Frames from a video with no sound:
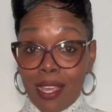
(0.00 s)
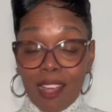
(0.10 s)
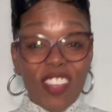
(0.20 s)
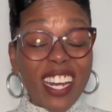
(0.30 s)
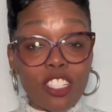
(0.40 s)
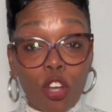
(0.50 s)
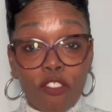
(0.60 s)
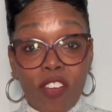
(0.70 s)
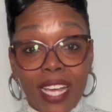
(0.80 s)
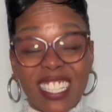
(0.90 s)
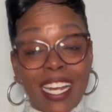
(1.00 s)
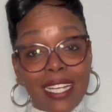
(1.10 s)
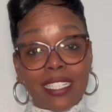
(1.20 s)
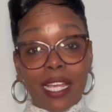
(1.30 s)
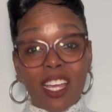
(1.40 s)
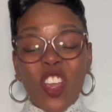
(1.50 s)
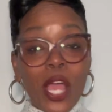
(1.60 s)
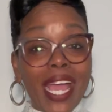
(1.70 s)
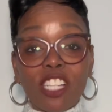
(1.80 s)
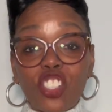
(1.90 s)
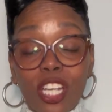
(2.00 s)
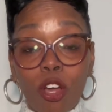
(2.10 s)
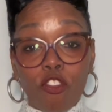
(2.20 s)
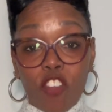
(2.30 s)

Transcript: That is her face. And I said, and she don't